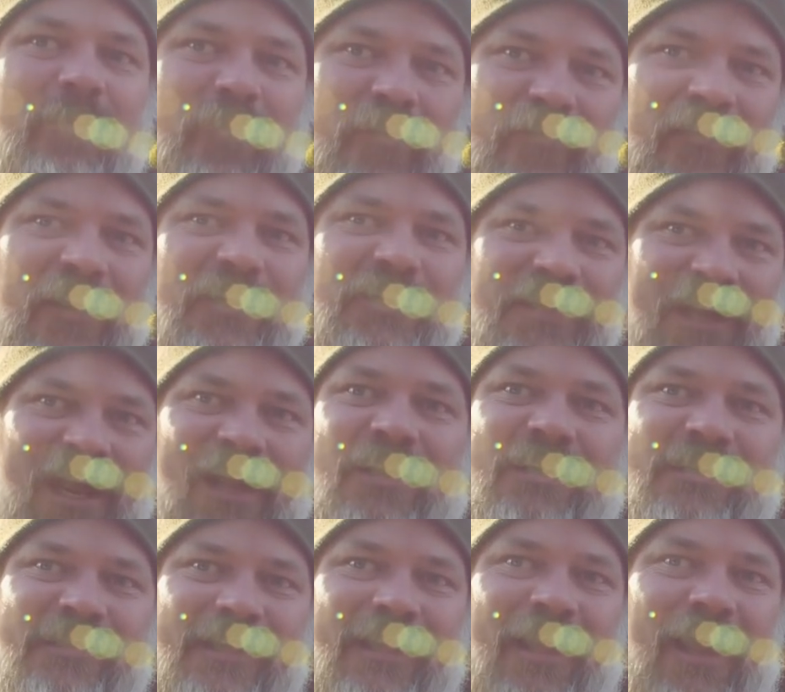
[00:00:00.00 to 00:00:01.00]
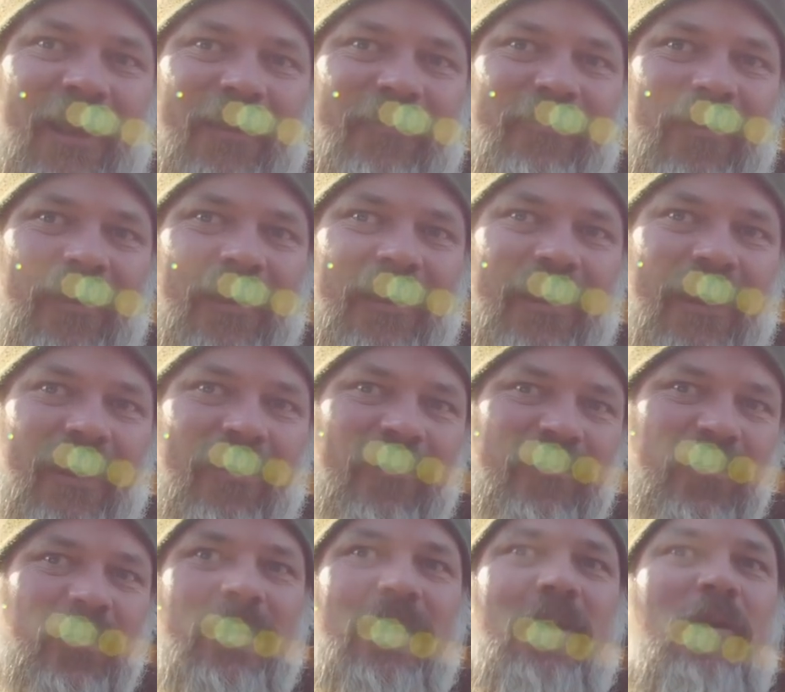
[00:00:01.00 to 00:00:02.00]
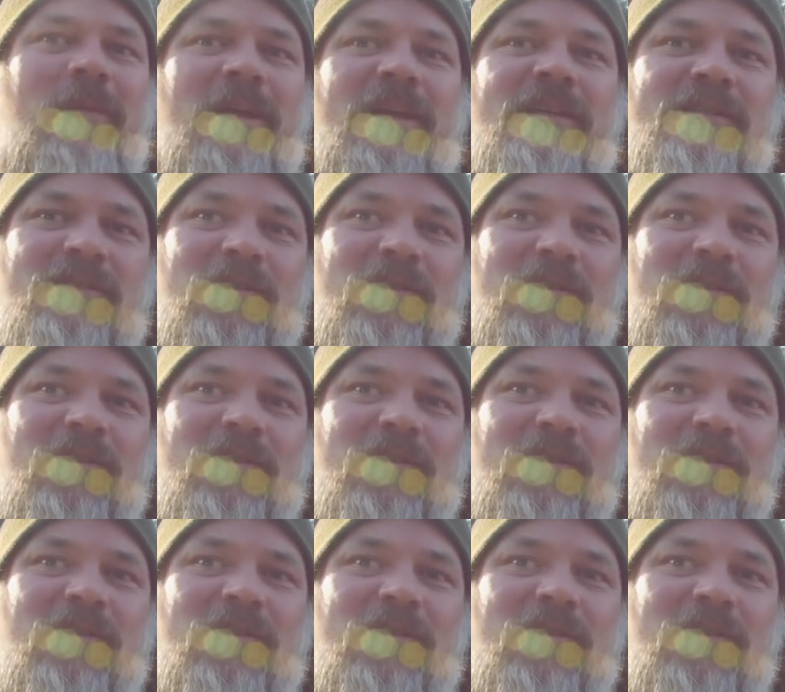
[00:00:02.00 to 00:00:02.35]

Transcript: of professionality there, right there, after a little bit of